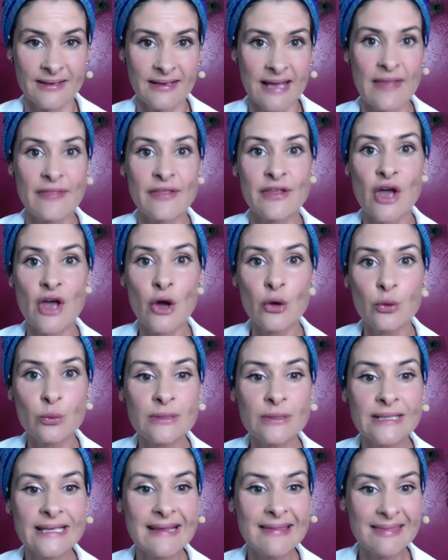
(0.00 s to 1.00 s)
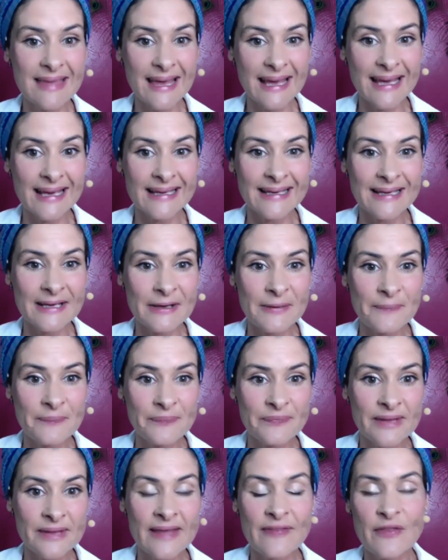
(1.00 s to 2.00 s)
And the only thing
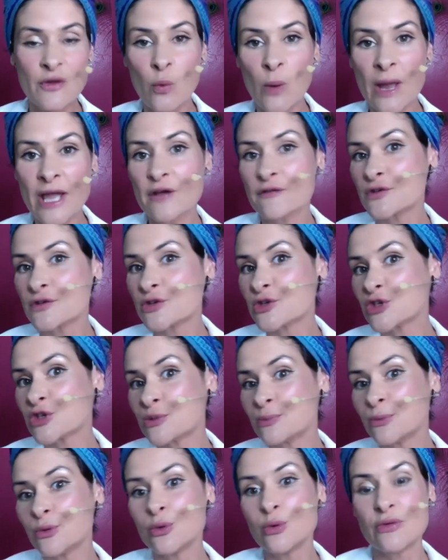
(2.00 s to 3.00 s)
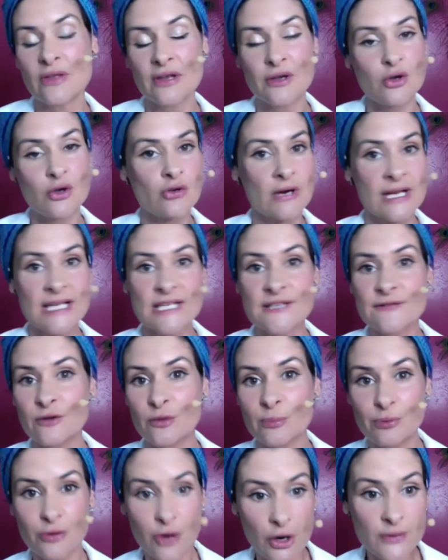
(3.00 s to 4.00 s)
in the way of a smooth and graceful
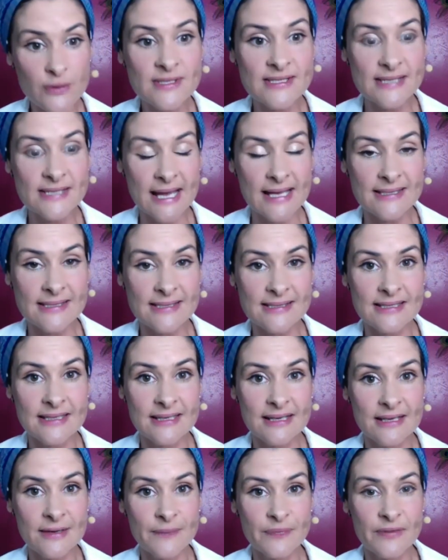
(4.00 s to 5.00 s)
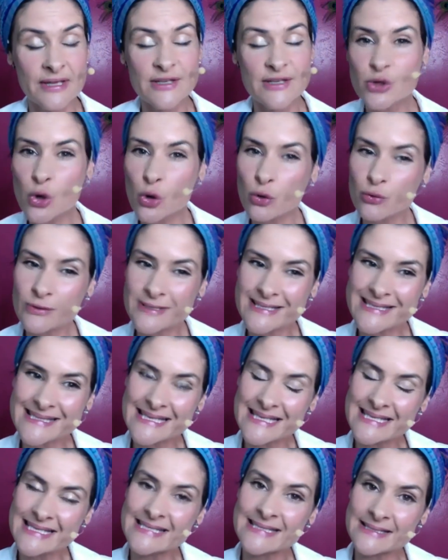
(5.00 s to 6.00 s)
process is your
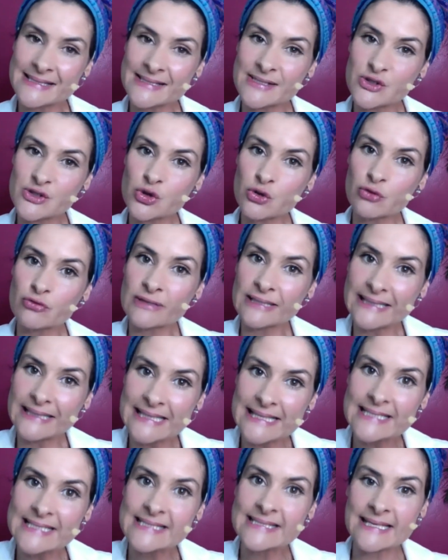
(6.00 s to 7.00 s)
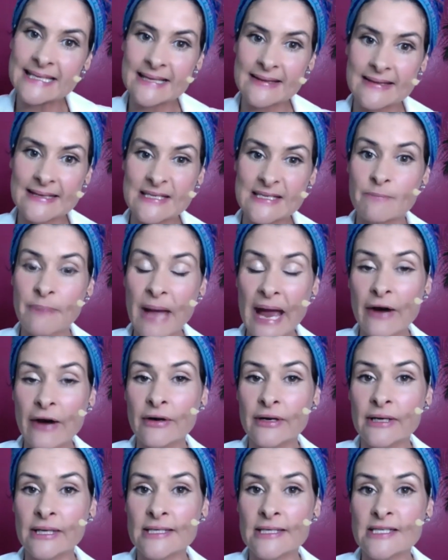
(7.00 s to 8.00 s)
resistance to releasing these
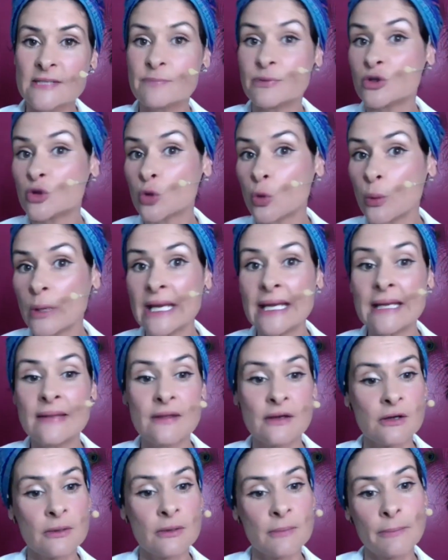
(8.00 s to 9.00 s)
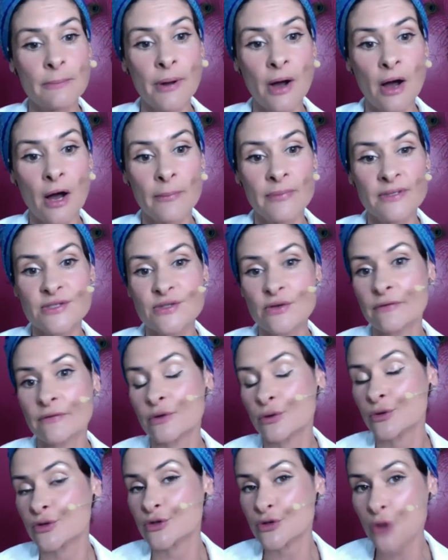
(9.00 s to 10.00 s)
barriers between the compartments of
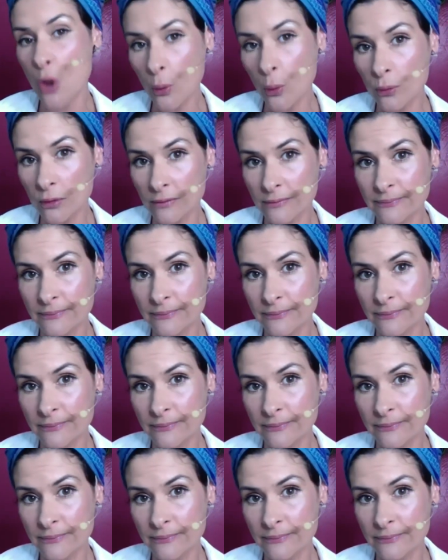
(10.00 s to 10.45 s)
your soul.